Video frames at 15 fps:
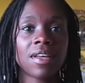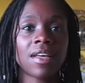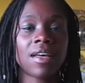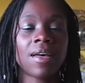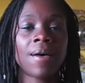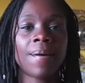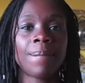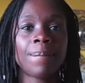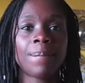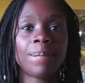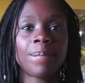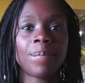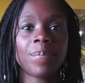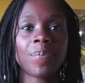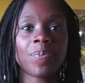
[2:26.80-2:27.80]

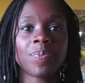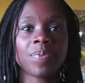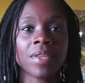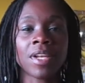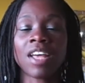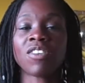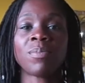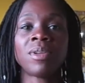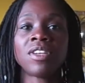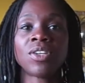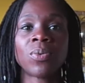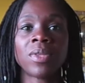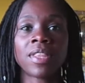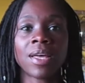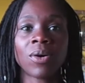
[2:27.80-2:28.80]
and I've been
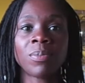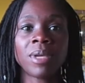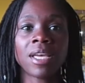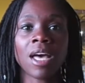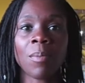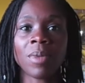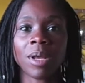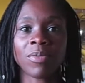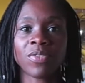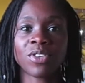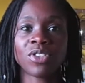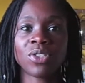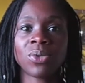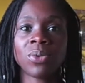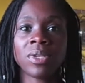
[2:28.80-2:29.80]
doing that. Will be coming up for
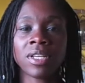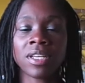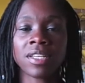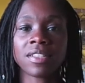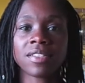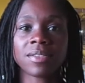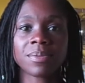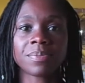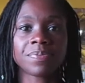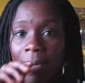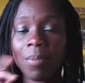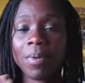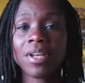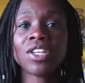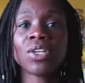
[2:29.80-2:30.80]
2 years.
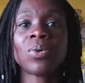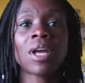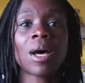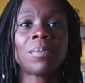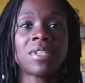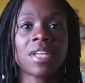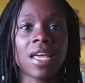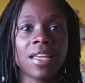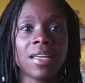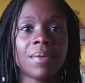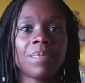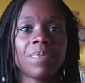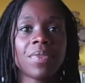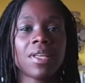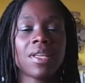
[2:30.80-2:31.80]
I'm going to do an update
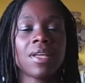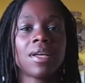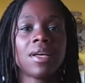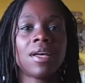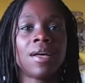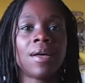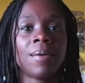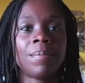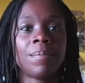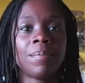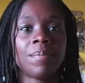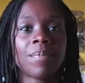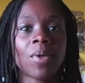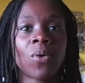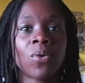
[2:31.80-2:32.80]

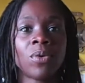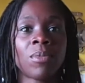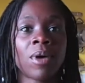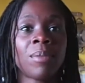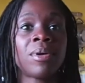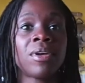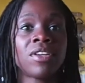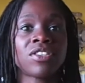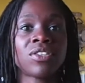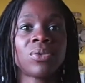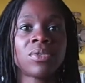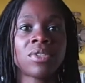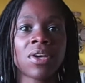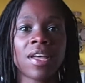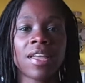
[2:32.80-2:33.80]
on my personal
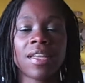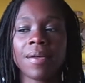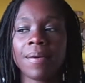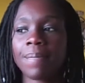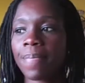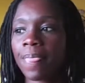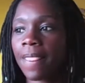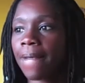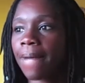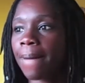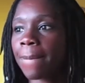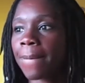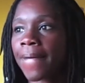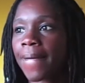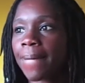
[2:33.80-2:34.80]
diet,
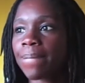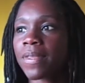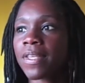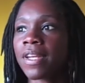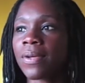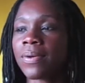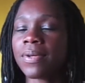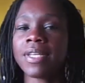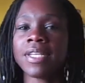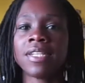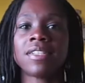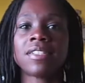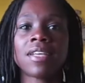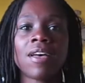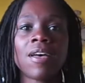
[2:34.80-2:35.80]
but in
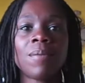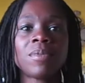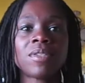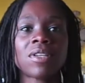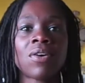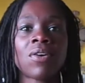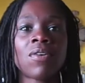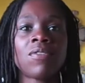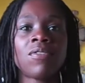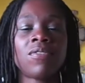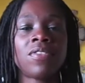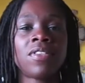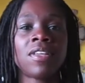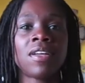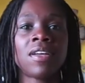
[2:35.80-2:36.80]
terms of
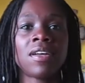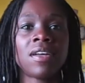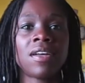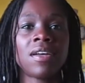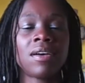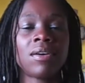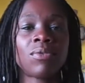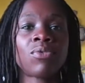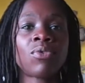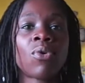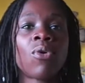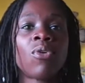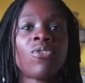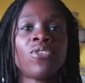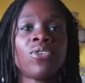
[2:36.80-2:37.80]
the
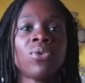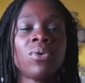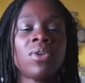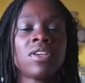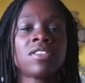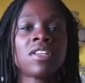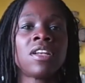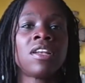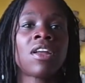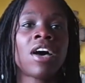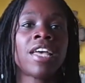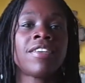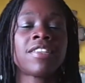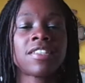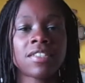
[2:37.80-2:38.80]
raw food as a
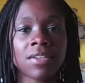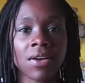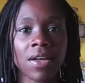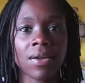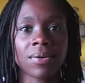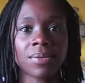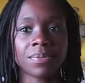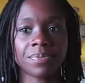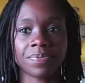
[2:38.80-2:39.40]
lifestyle